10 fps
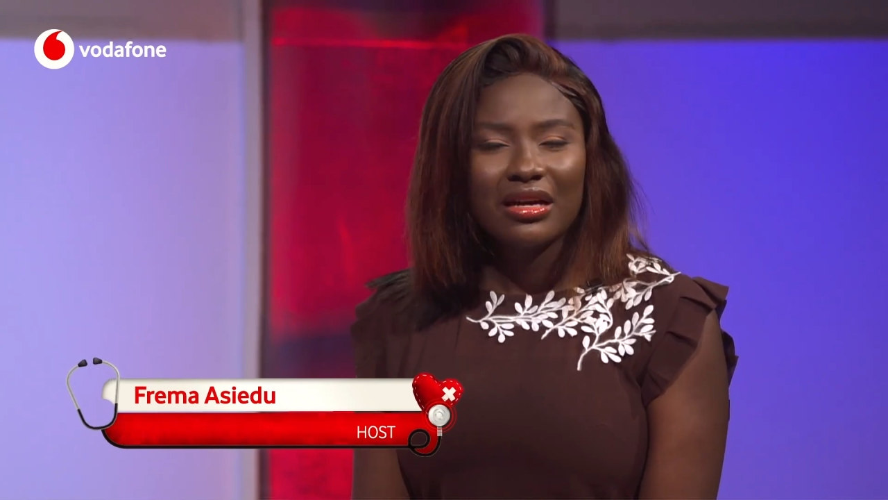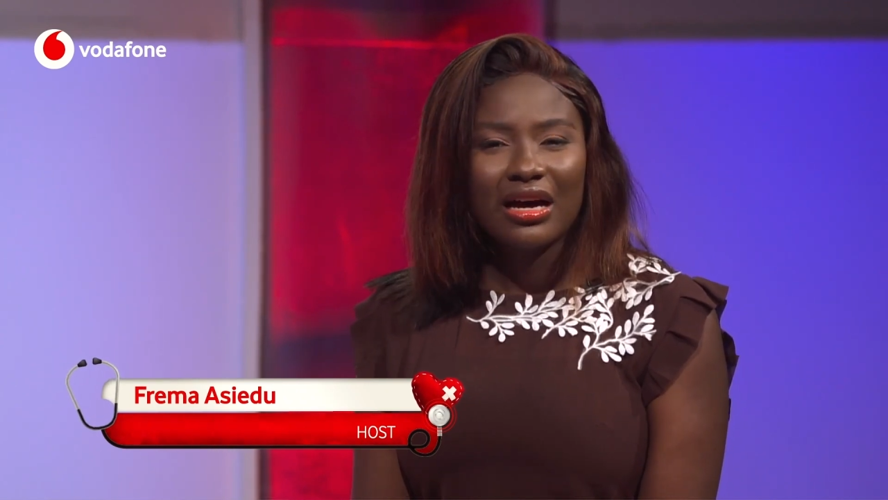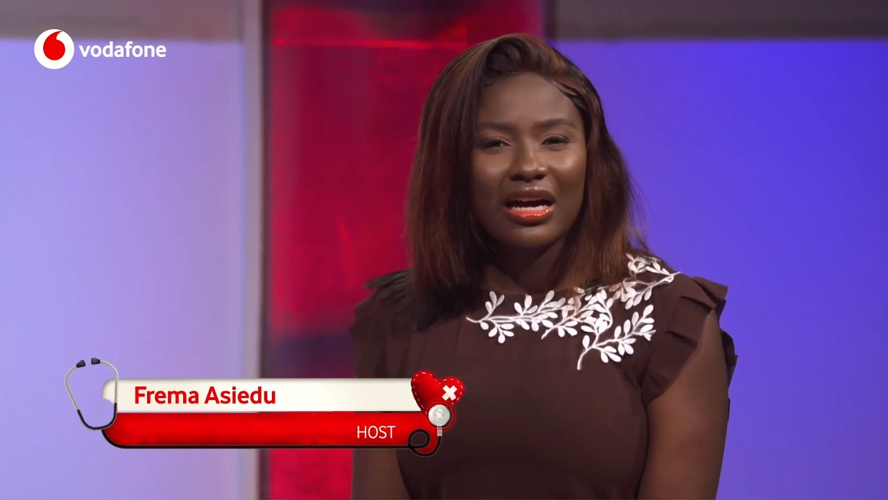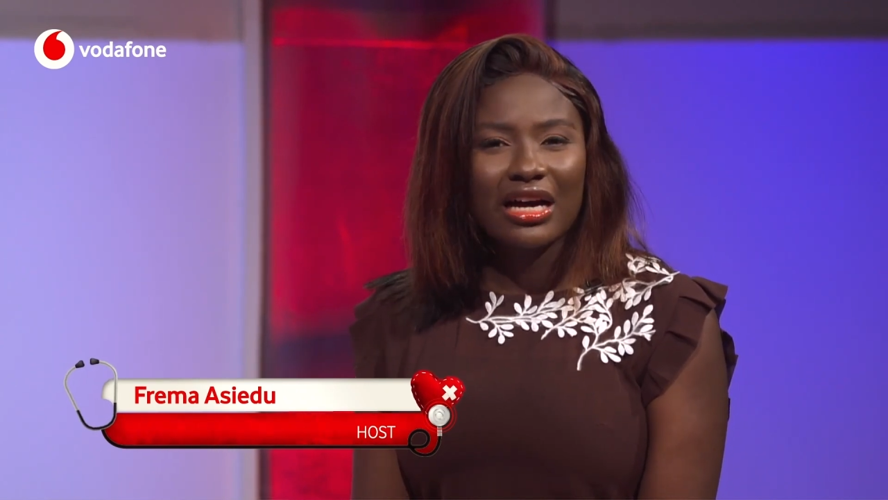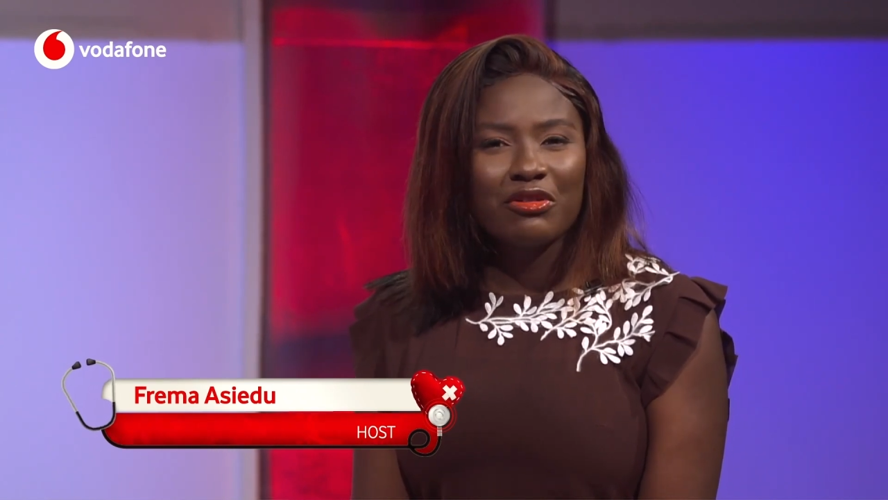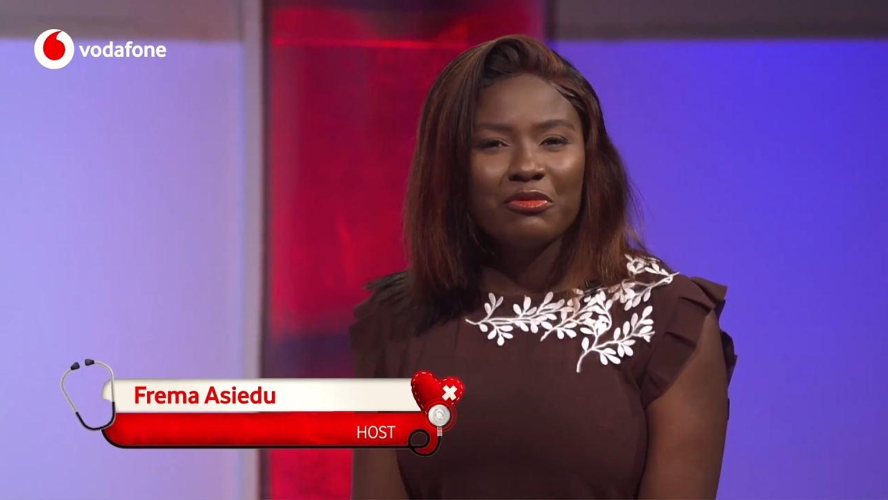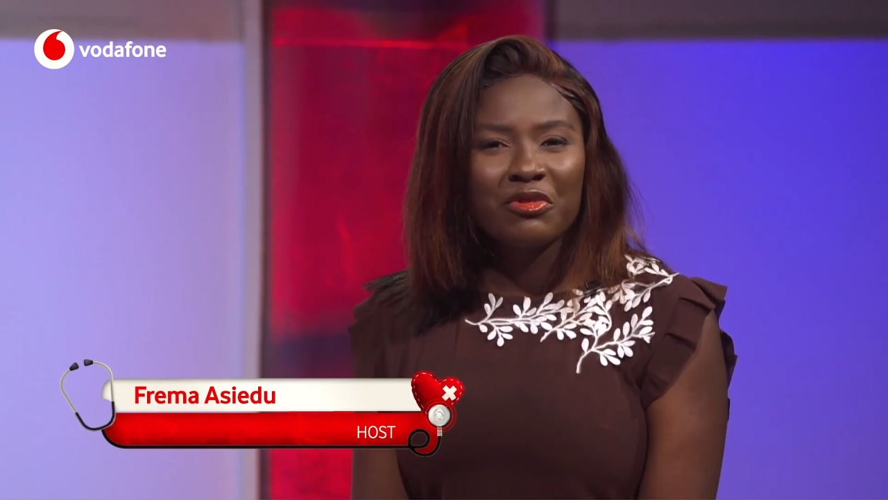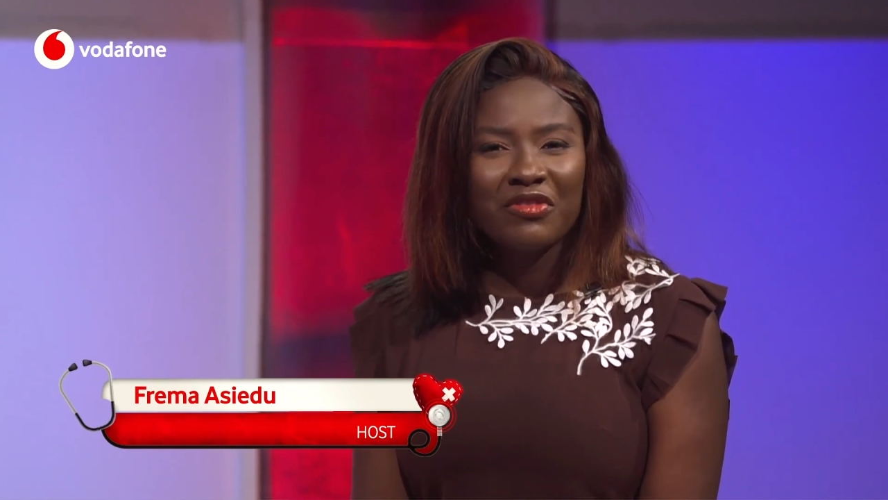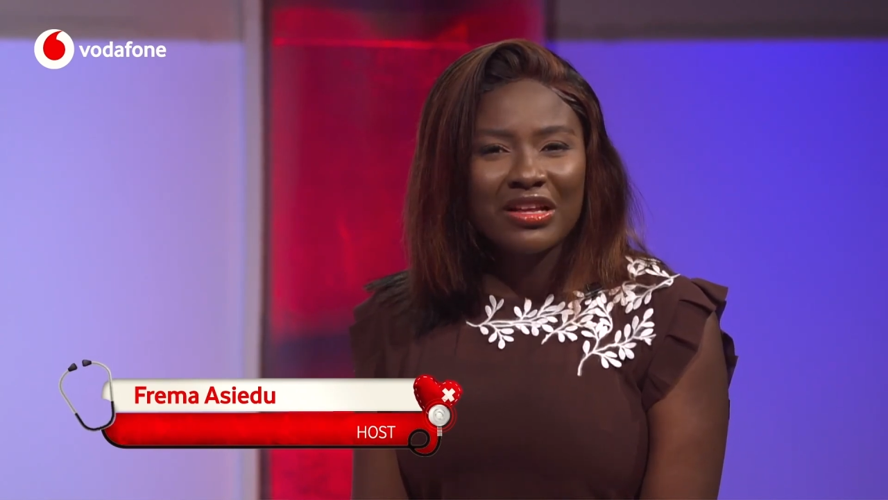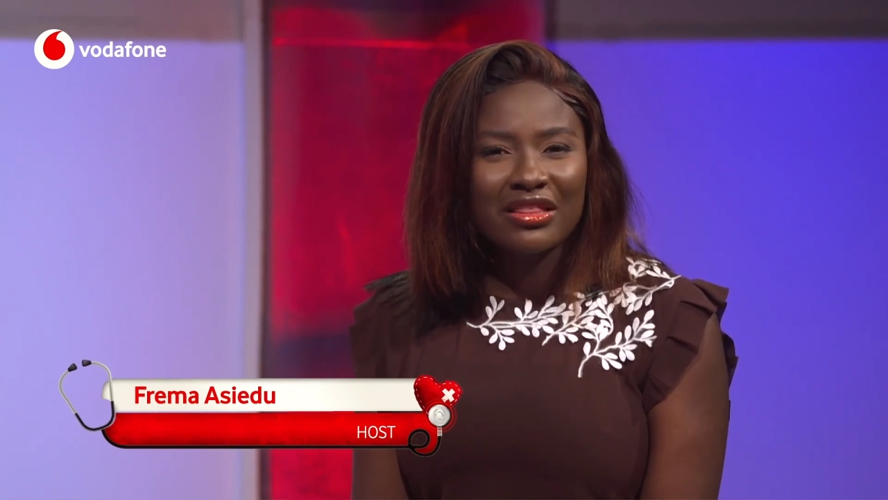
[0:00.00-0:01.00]
how can we
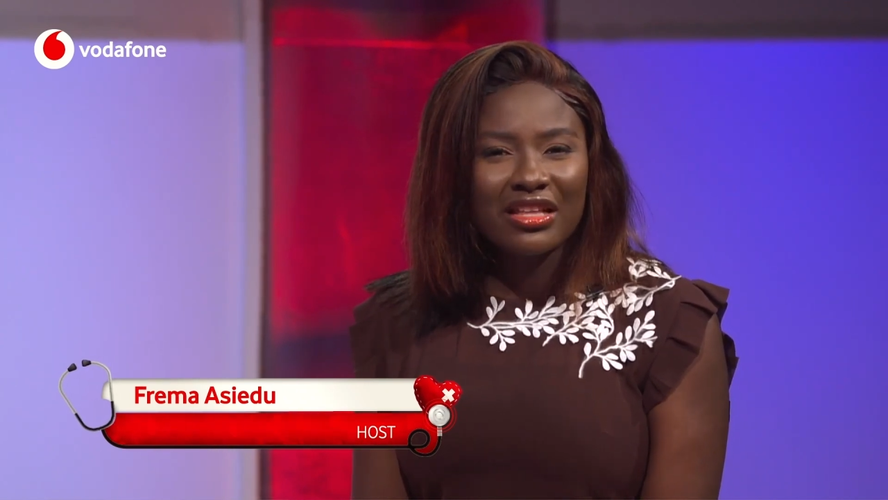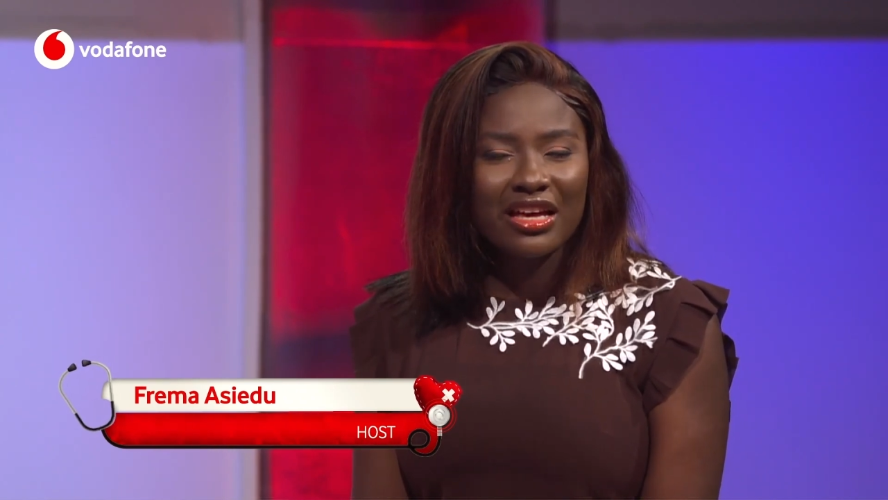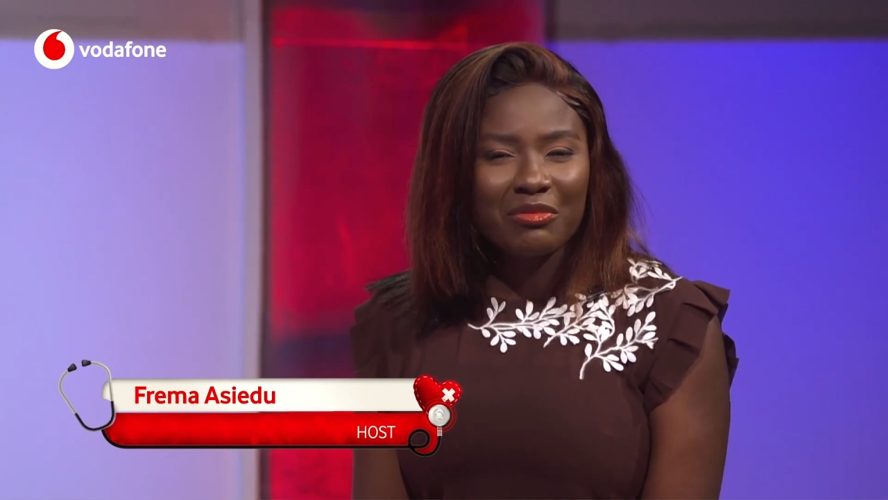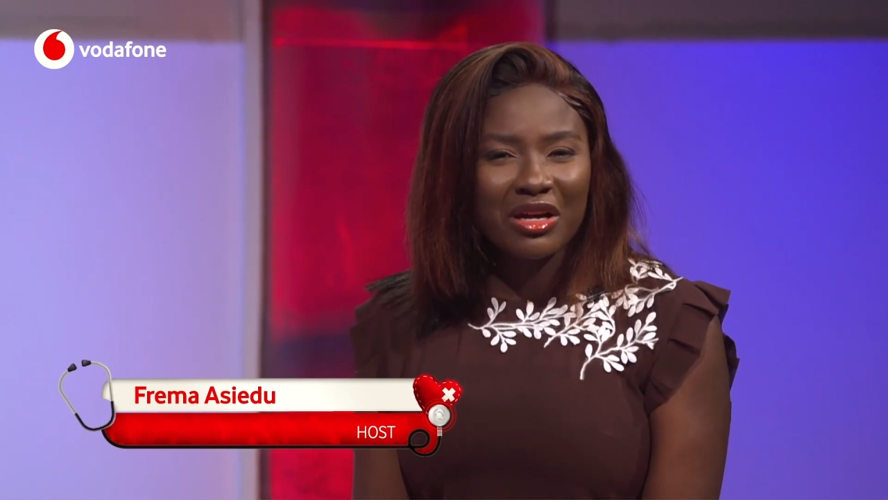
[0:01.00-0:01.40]
prevent them?